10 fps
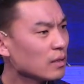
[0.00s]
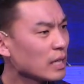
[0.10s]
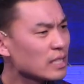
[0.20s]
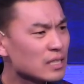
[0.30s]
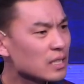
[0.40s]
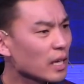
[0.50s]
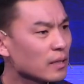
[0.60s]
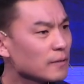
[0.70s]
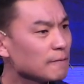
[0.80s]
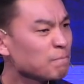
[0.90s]
That's
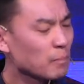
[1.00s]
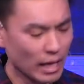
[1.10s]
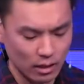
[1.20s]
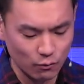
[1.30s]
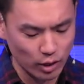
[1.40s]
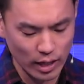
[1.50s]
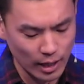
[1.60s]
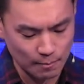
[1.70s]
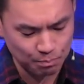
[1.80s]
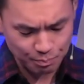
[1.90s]
insane. I love what
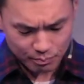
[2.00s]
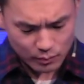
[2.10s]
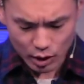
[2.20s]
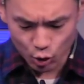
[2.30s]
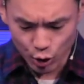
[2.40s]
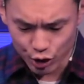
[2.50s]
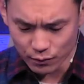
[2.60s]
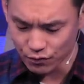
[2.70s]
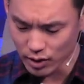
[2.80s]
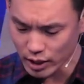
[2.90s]

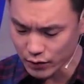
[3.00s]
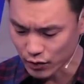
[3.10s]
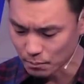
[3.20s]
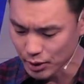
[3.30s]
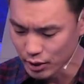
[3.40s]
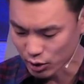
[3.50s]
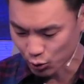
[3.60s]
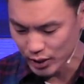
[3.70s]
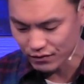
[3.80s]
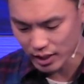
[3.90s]
Christian philosopher Peter
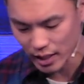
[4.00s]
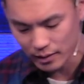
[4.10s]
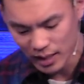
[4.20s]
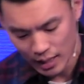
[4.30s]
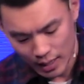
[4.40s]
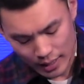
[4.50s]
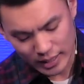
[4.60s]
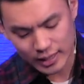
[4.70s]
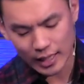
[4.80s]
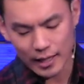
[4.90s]
Kreeft said.
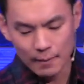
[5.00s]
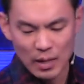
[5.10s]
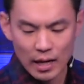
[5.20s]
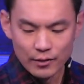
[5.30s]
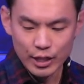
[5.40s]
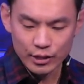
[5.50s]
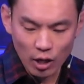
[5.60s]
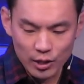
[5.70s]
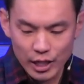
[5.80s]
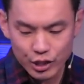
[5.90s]
He said, the
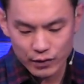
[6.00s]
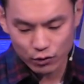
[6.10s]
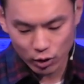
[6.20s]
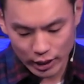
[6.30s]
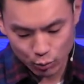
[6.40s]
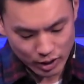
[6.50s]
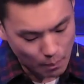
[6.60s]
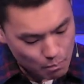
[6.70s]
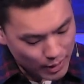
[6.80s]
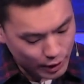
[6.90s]
incarnation of Christ was
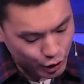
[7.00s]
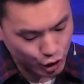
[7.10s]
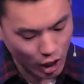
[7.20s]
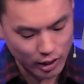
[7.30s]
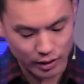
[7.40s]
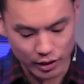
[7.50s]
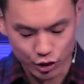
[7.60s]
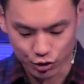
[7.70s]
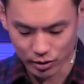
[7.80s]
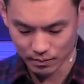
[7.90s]
the biggest shock in
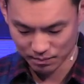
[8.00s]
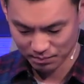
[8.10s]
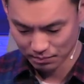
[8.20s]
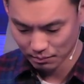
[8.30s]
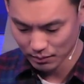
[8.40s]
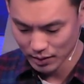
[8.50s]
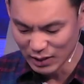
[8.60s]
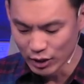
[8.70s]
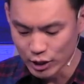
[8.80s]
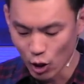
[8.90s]
history.
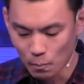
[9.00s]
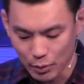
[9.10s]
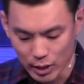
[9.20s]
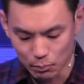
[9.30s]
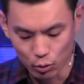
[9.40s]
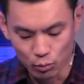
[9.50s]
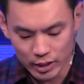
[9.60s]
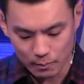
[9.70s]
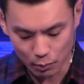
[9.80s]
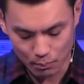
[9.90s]
Even his own people, whom
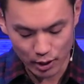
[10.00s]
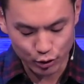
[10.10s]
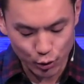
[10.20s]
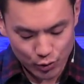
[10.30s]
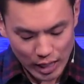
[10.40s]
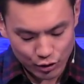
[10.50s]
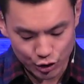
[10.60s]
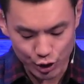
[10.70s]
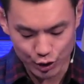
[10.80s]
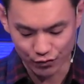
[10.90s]
he had prepared
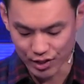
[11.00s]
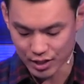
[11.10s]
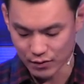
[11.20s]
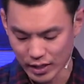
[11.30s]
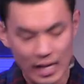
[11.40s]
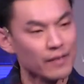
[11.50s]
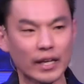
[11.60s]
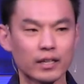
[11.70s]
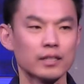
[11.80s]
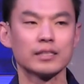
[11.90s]
2,000 years for this event,
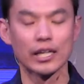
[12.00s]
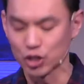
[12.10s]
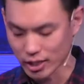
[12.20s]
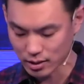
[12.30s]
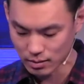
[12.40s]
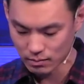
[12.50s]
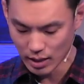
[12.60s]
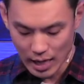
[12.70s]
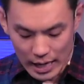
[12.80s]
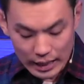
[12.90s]
they couldn't digest it.
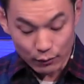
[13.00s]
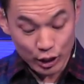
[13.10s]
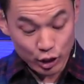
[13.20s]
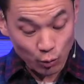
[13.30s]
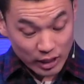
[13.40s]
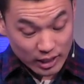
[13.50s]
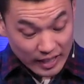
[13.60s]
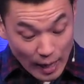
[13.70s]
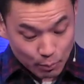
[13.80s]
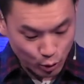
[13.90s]
Even his own
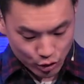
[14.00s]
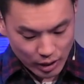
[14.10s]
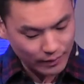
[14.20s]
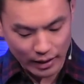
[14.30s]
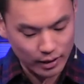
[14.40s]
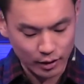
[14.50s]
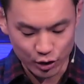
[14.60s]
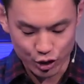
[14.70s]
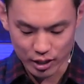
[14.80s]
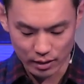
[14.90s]
disciples, they couldn't
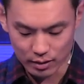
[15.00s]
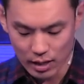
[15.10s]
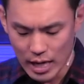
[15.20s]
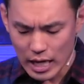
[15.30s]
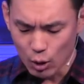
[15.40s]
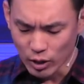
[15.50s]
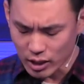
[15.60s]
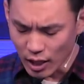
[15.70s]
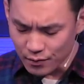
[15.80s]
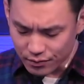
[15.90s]
understand it. It
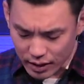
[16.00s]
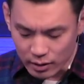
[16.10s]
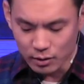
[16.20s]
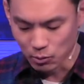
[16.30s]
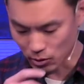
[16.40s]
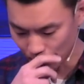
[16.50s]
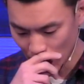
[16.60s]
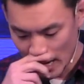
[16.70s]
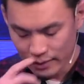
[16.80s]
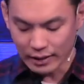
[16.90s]
was unthinkable
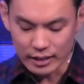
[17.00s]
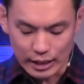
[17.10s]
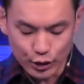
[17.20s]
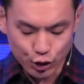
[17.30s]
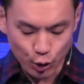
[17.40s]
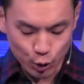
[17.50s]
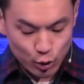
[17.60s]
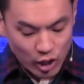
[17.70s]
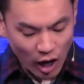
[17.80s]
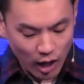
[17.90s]
that the
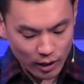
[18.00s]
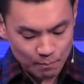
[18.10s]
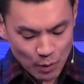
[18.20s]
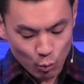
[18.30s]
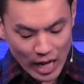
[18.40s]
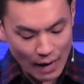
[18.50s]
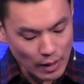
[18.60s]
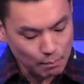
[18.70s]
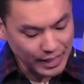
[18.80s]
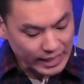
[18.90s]
eternal God would have
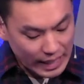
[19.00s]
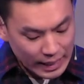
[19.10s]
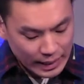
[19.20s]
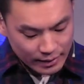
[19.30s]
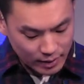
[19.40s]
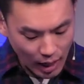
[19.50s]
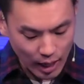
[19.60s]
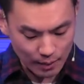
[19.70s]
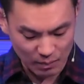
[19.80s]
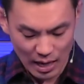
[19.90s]
a beginning in
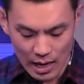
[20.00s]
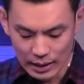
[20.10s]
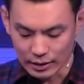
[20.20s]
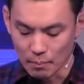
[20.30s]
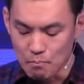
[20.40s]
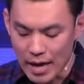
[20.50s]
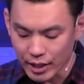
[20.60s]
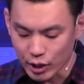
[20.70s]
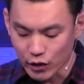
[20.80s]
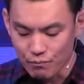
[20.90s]
time, that the
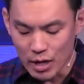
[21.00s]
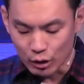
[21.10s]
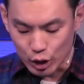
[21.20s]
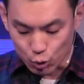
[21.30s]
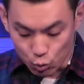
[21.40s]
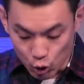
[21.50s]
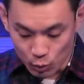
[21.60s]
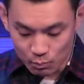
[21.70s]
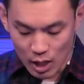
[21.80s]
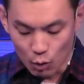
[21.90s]
maker of Mary's
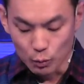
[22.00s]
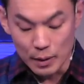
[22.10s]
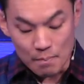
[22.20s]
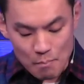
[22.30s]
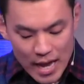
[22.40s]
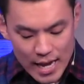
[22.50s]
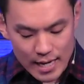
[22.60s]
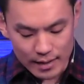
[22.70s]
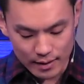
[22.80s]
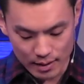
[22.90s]
womb would be
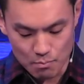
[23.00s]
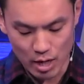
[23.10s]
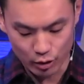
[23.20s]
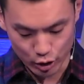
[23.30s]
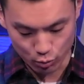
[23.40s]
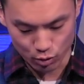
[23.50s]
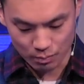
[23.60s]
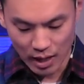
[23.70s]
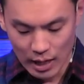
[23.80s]
made in Mary's womb,